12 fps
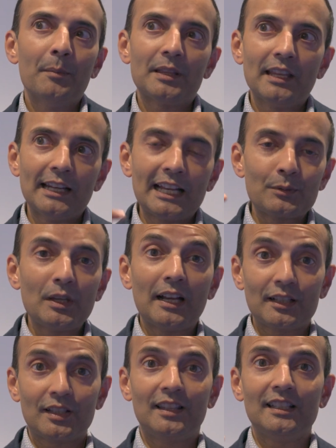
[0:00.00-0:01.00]
But then as we
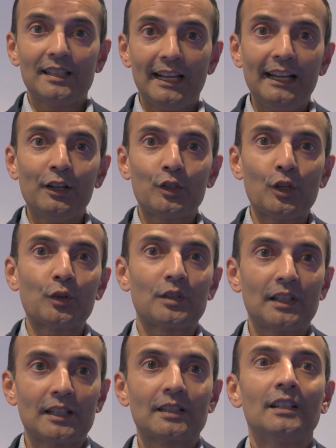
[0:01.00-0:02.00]
got to these higher
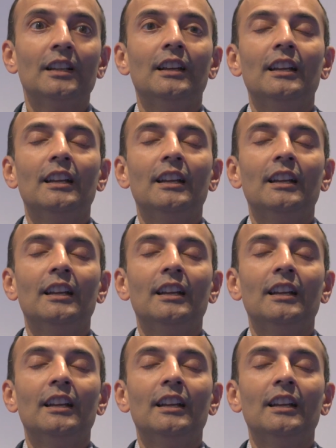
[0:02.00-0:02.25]
doses,